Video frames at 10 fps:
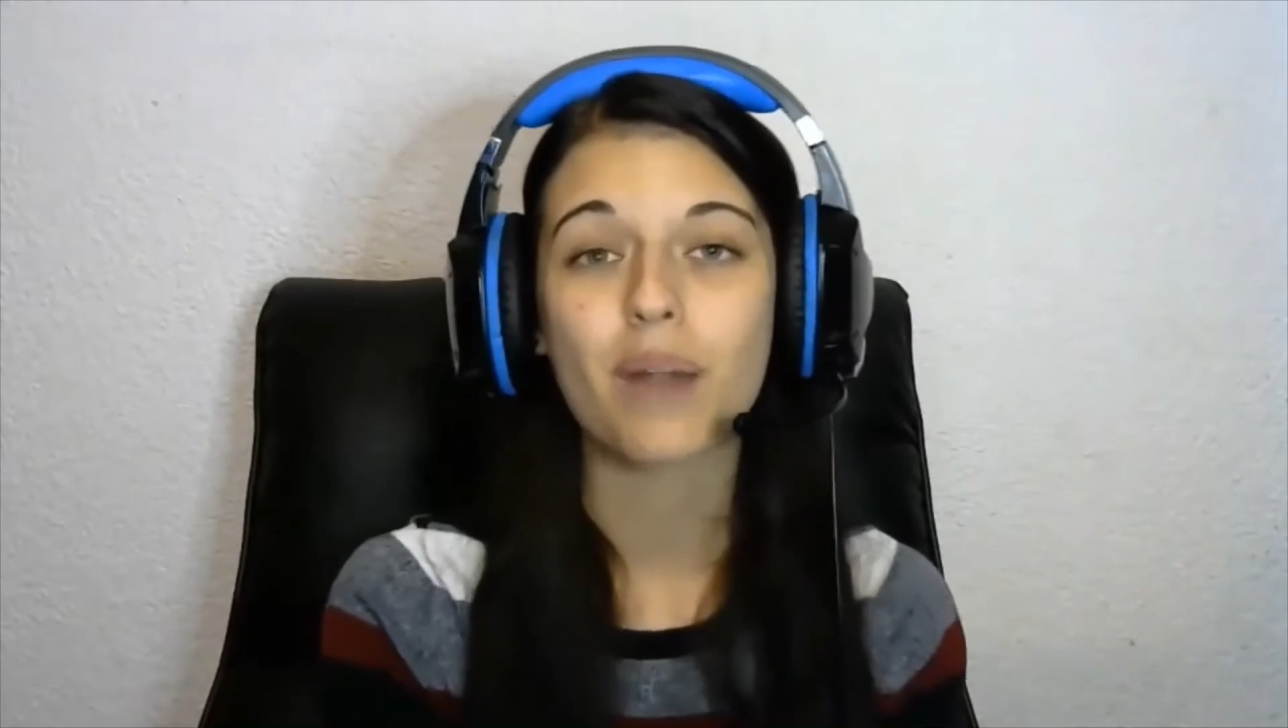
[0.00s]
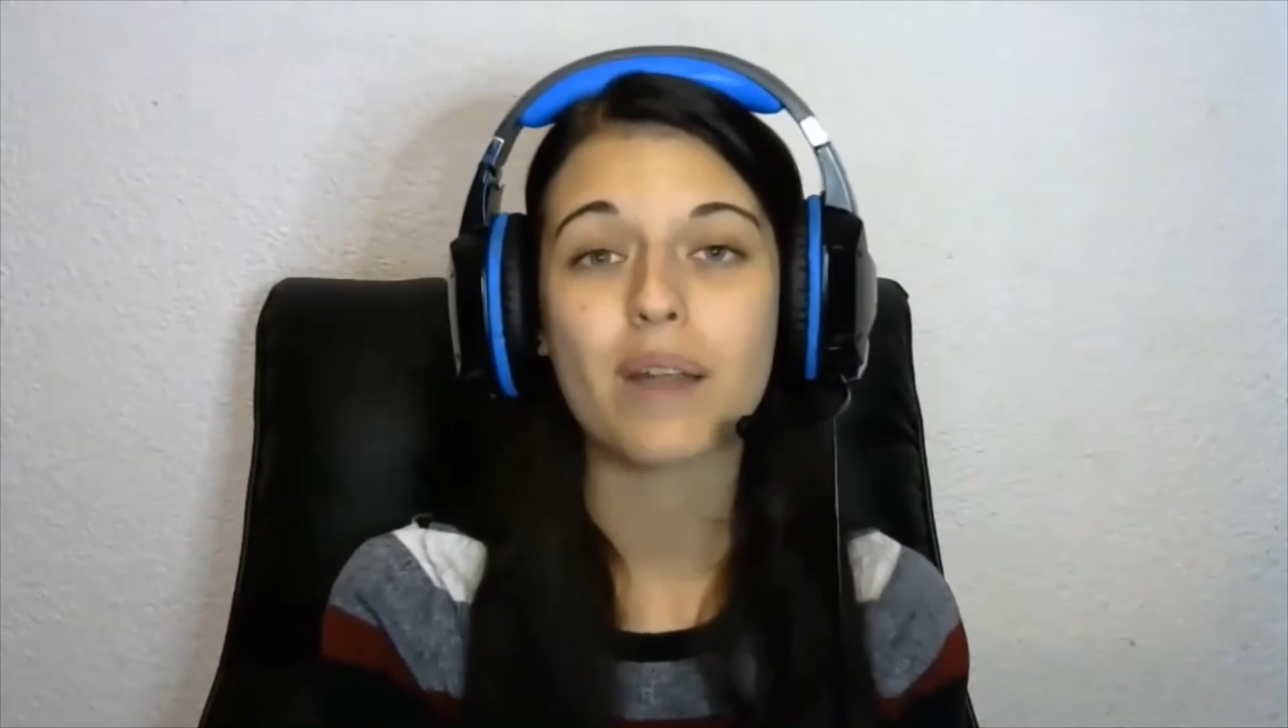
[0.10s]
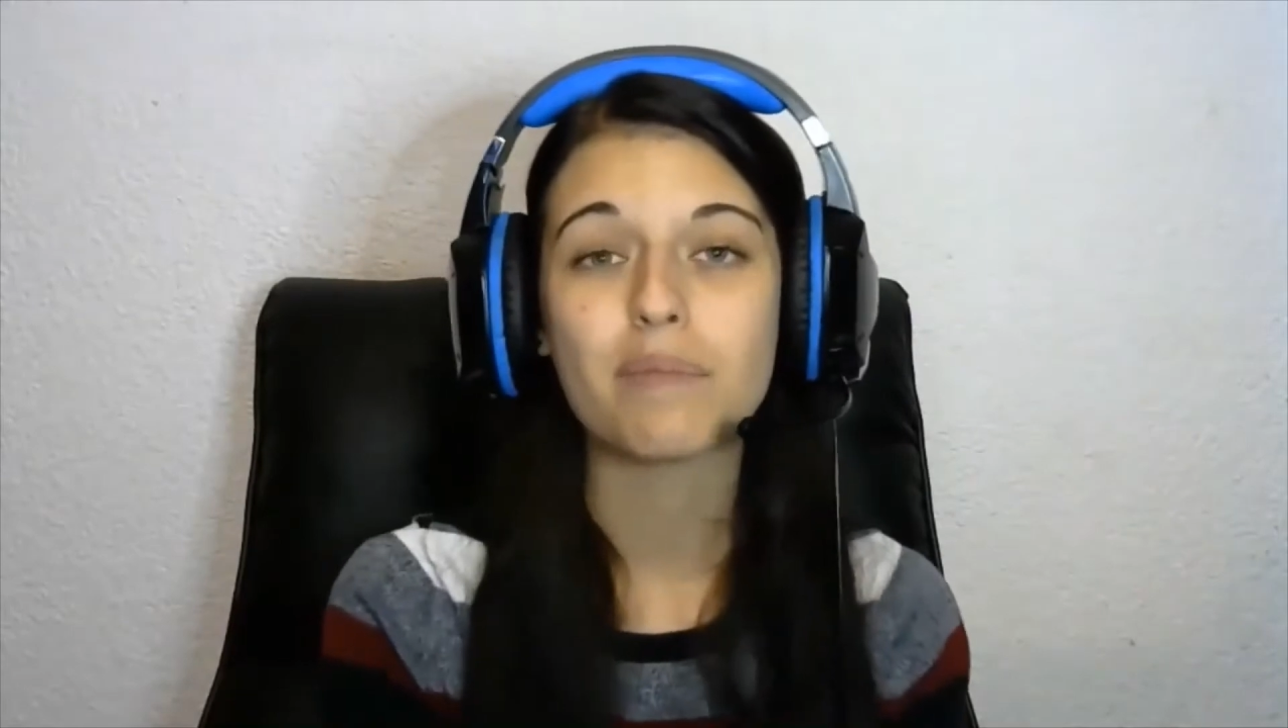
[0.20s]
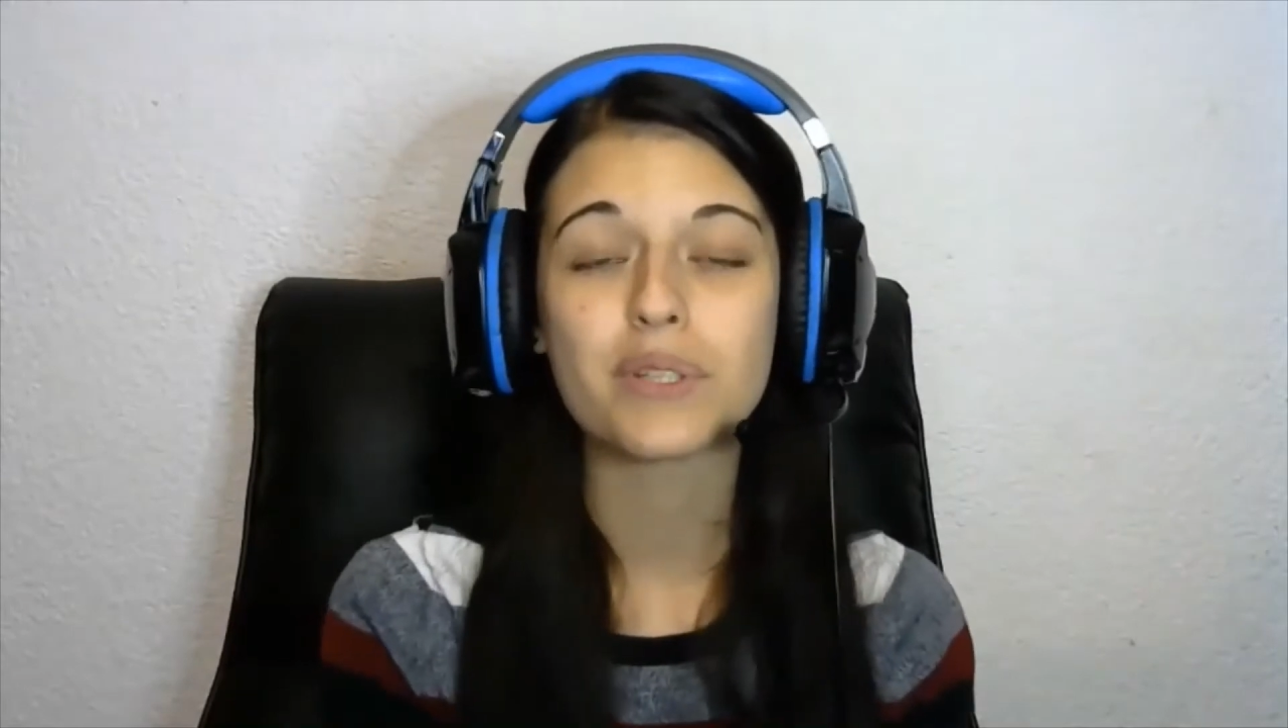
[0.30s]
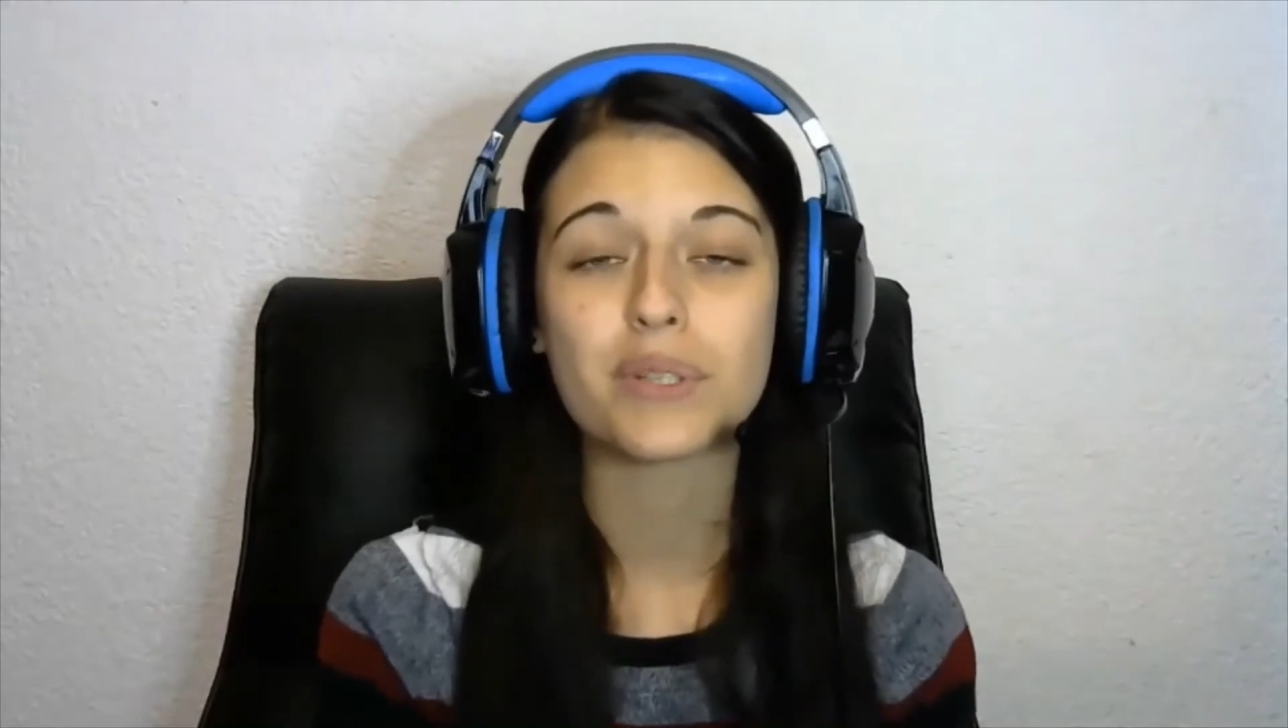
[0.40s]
primary